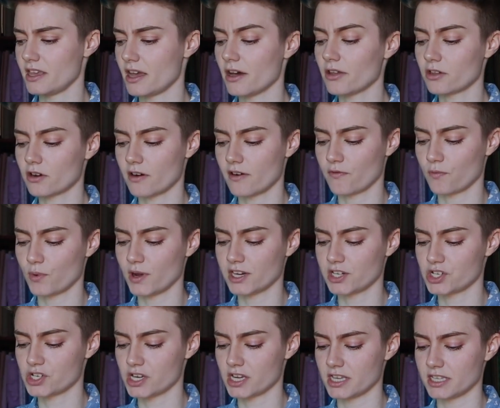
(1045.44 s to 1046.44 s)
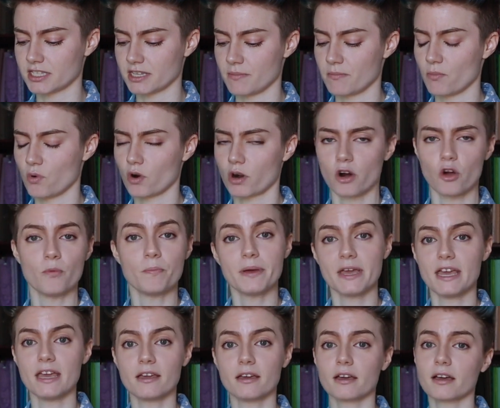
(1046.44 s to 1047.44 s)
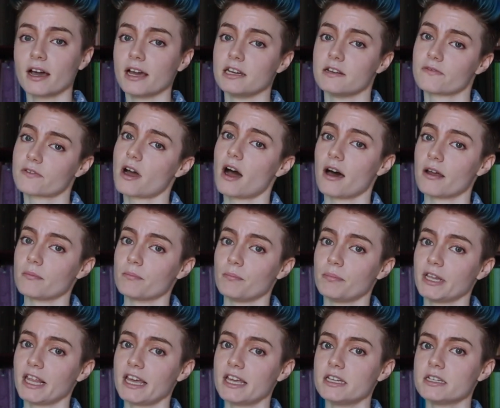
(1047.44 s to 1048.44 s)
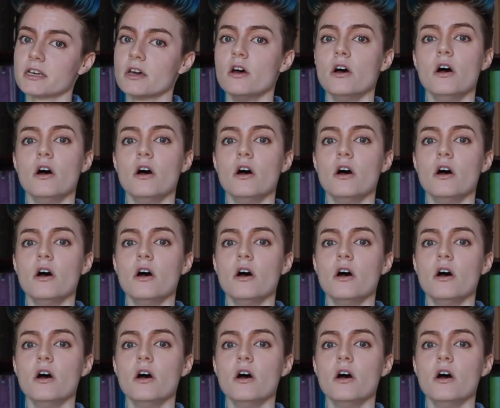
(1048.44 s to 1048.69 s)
the other of which is a more opaque kind of cotton blend.